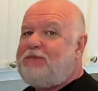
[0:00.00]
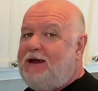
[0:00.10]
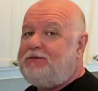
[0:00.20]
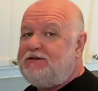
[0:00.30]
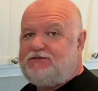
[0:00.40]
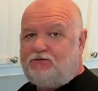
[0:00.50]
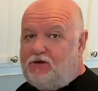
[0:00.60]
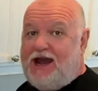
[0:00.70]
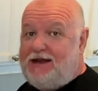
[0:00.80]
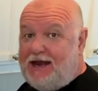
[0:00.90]
peppers,
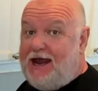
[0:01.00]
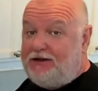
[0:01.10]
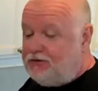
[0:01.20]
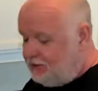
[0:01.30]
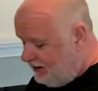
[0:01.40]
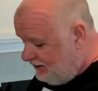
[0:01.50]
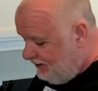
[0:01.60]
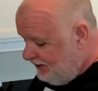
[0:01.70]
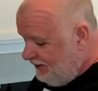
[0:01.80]
red and green,